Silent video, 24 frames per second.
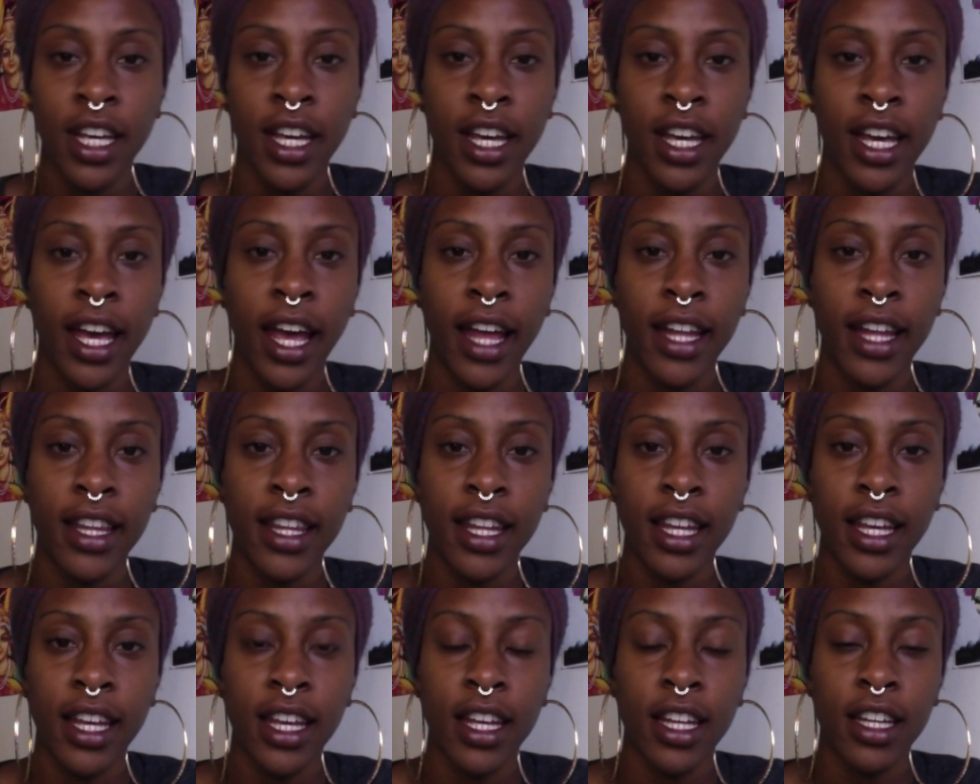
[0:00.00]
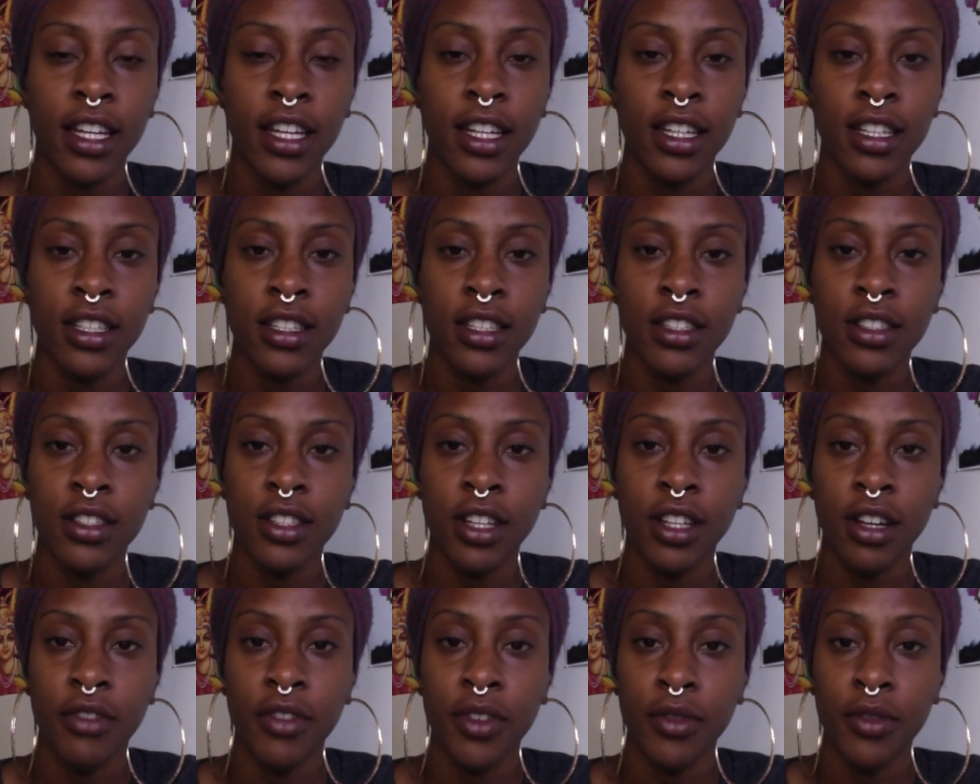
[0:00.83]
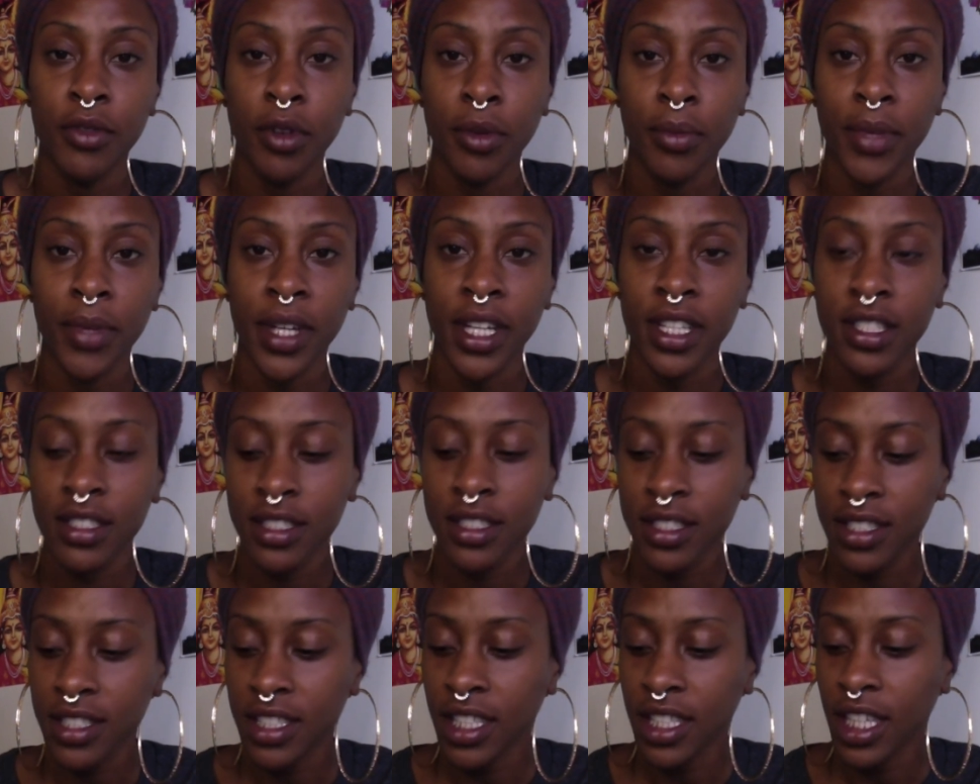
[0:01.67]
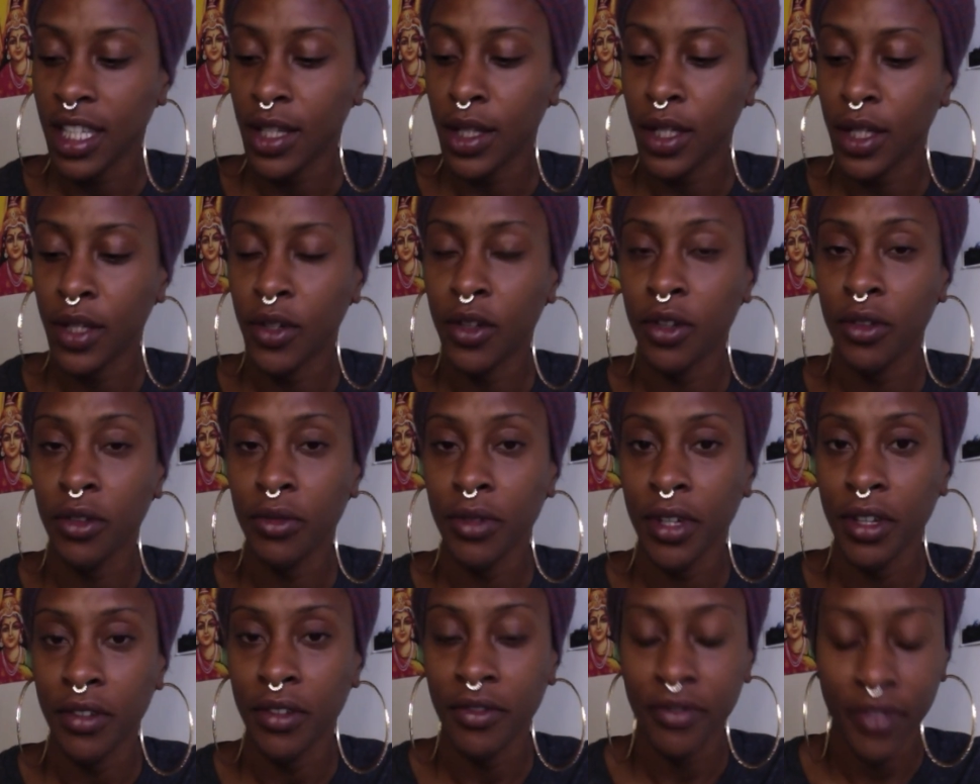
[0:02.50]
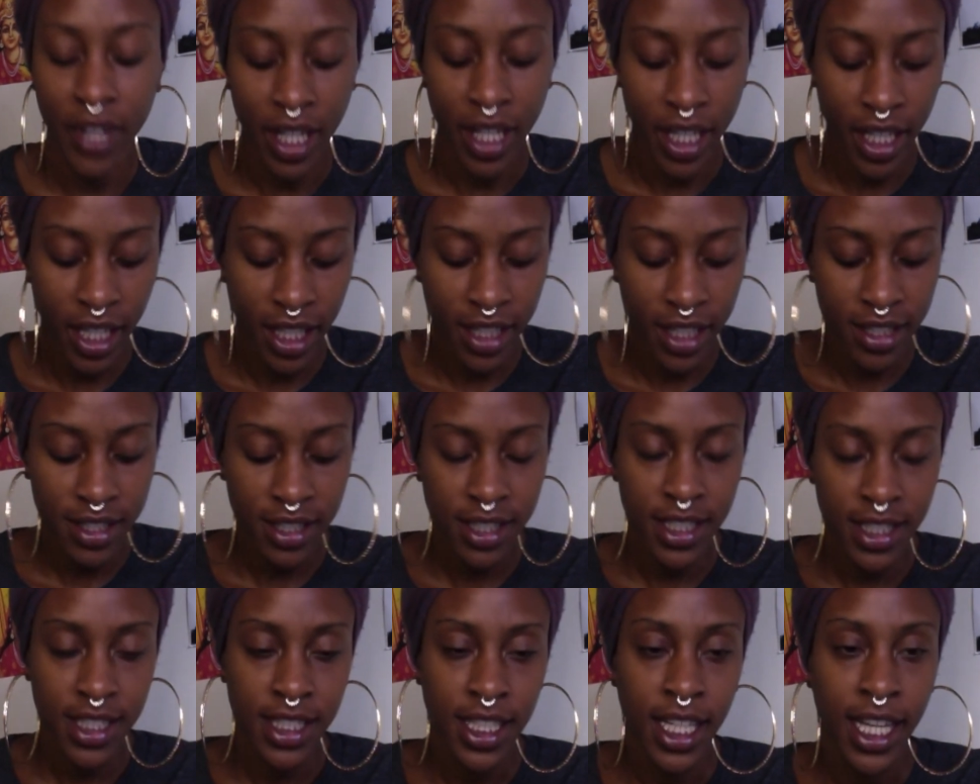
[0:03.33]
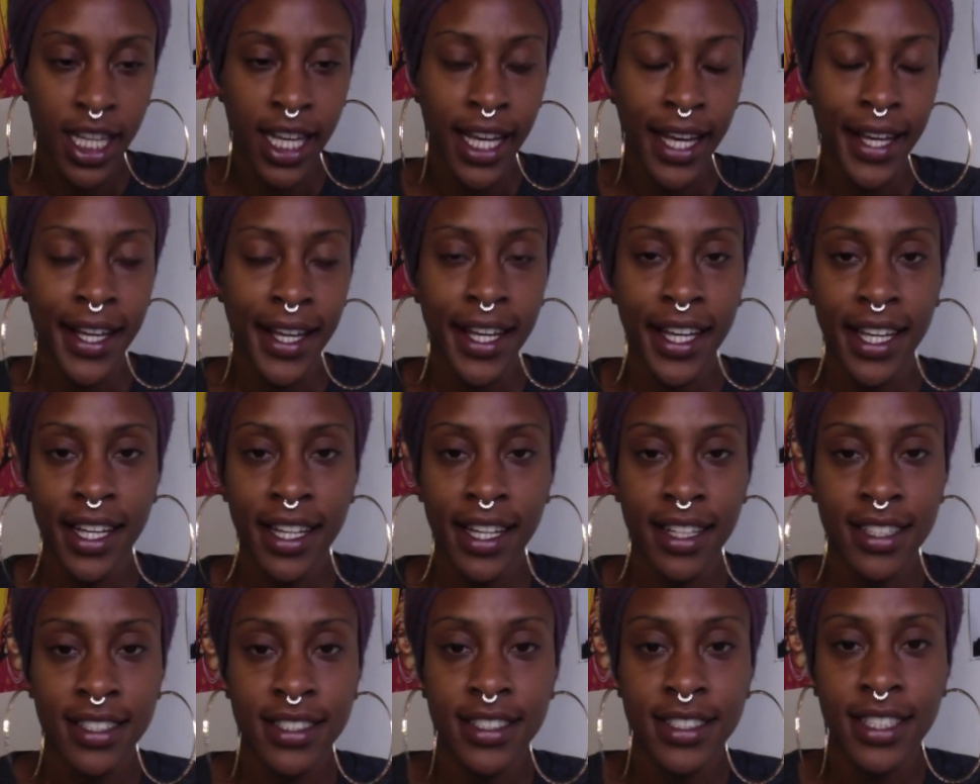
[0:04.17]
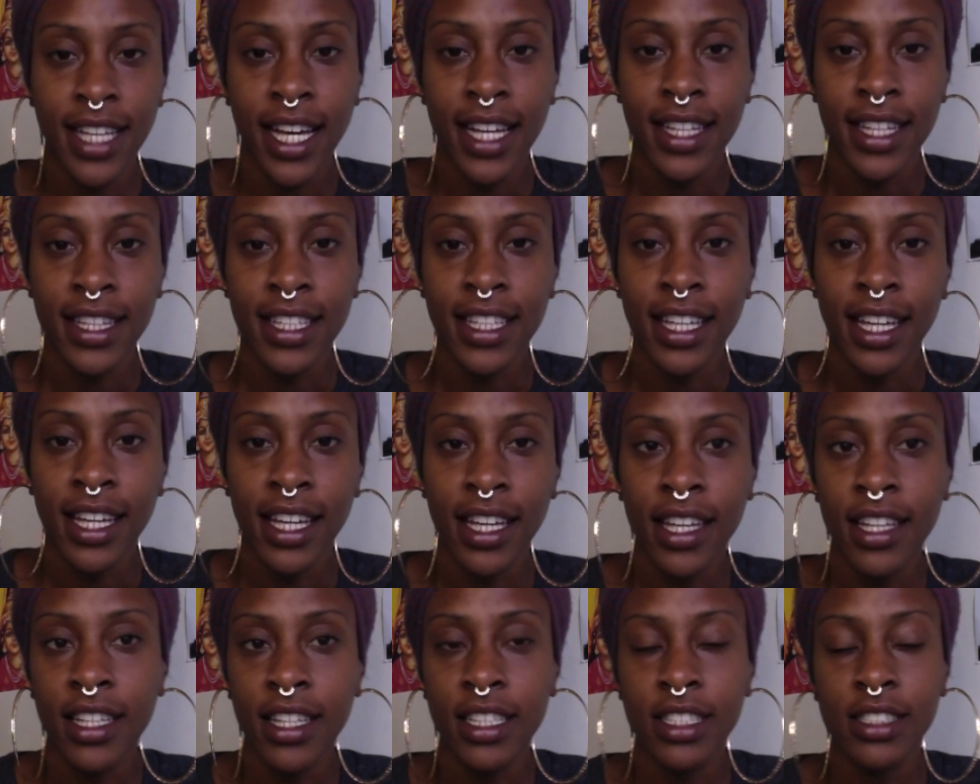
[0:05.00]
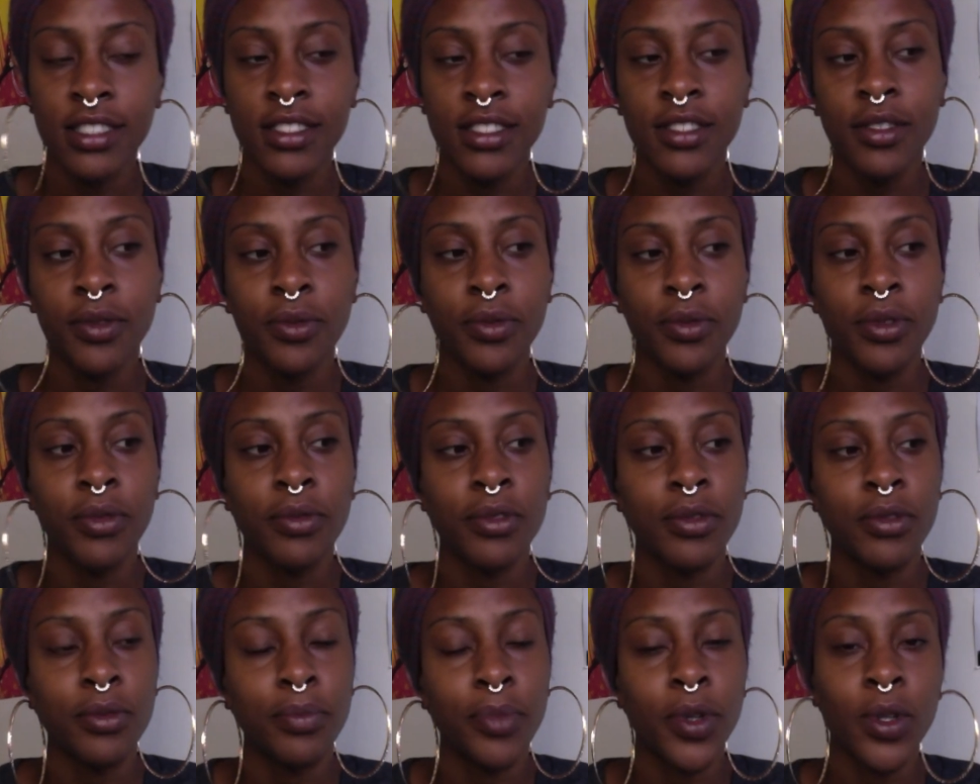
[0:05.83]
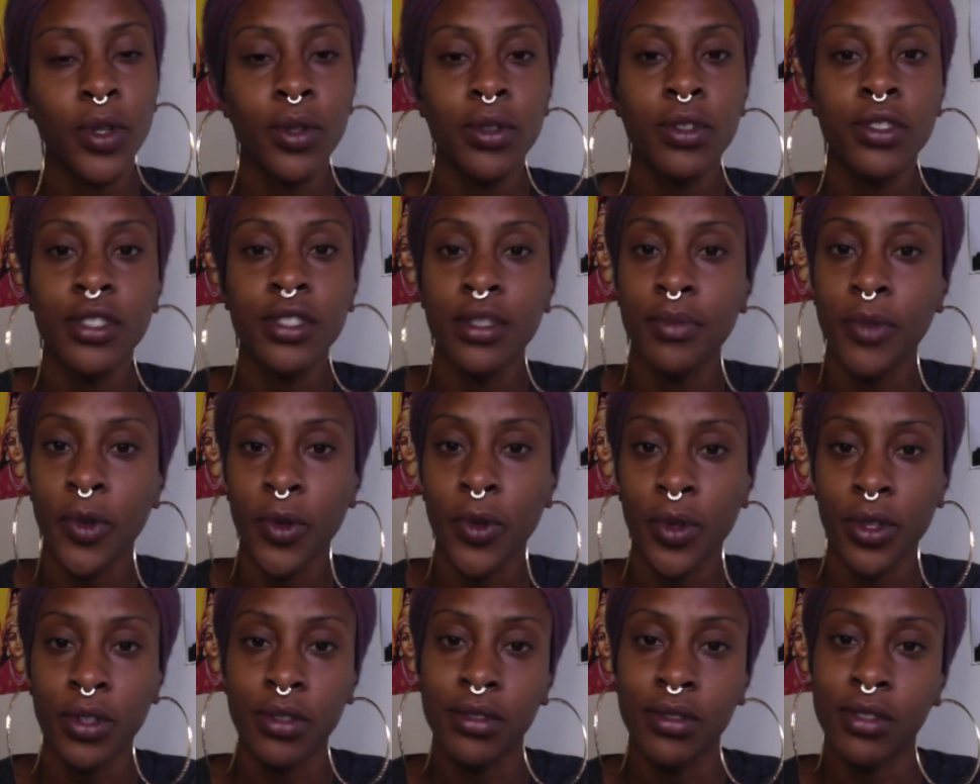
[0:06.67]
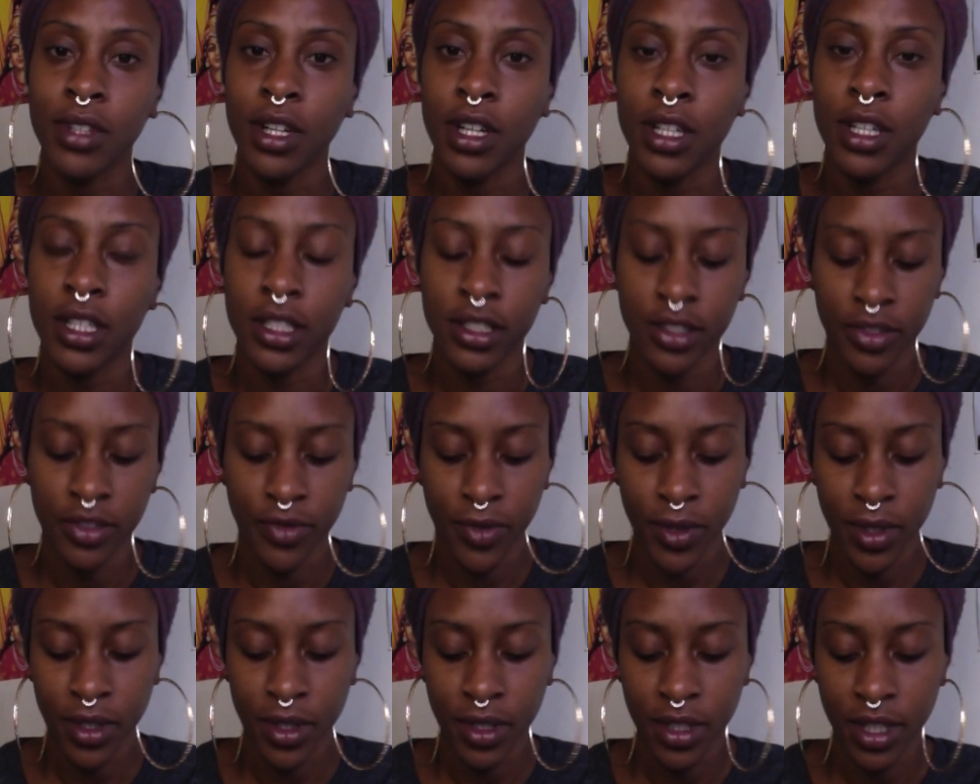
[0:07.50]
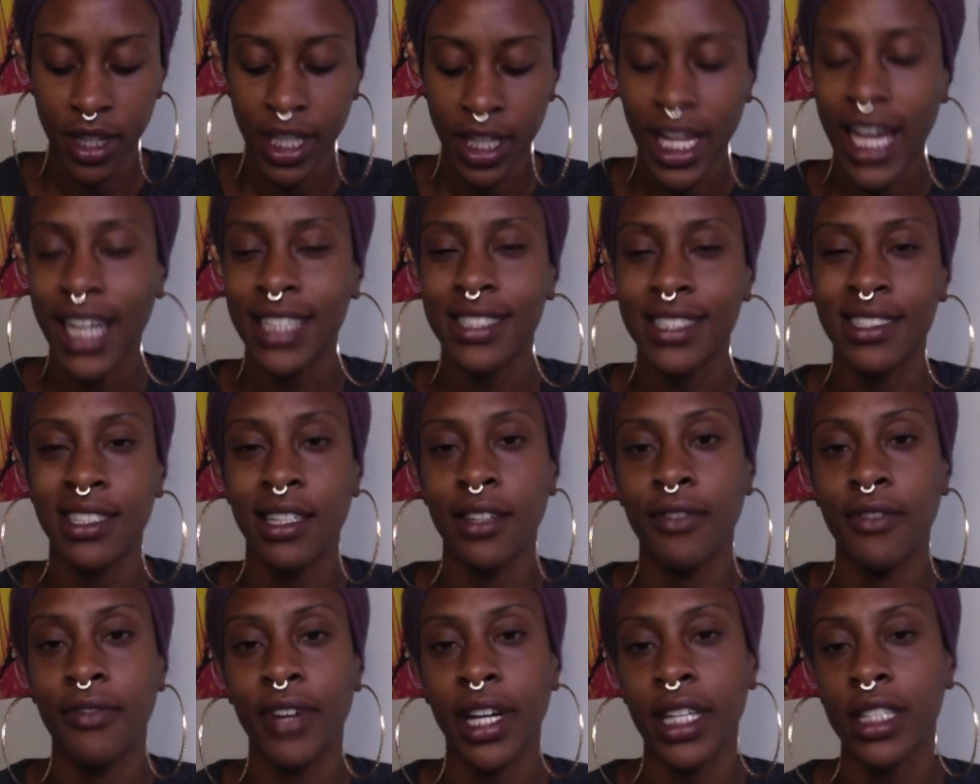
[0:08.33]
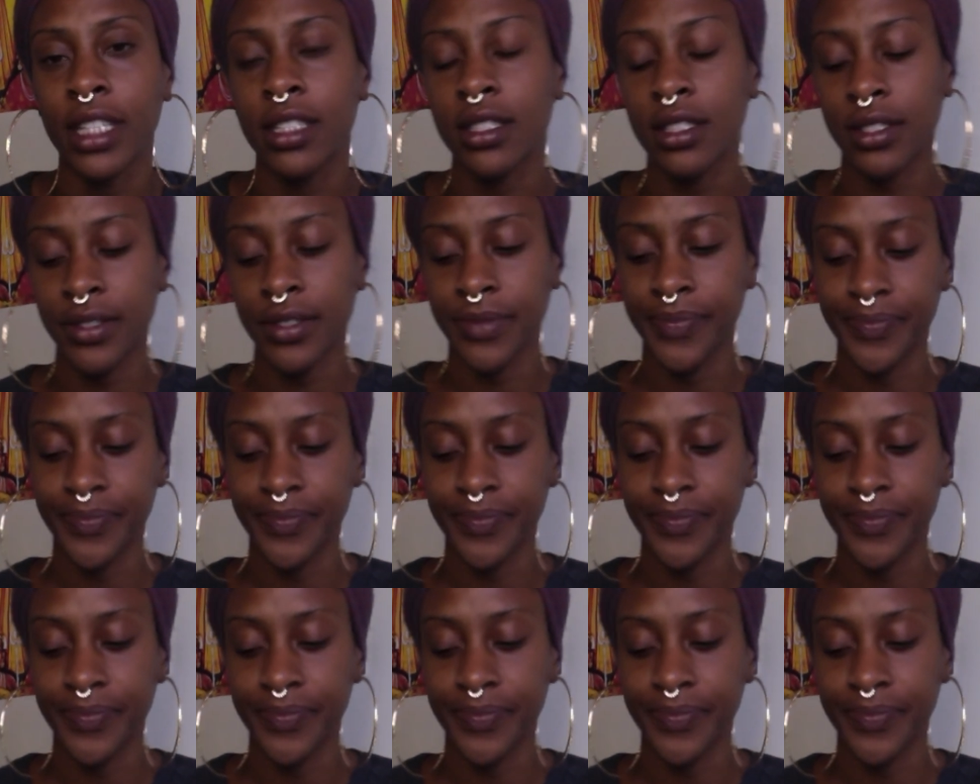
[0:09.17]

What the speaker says: and then love and romance, and then career and finance. And at the end, we will pull some oracle cards for last advice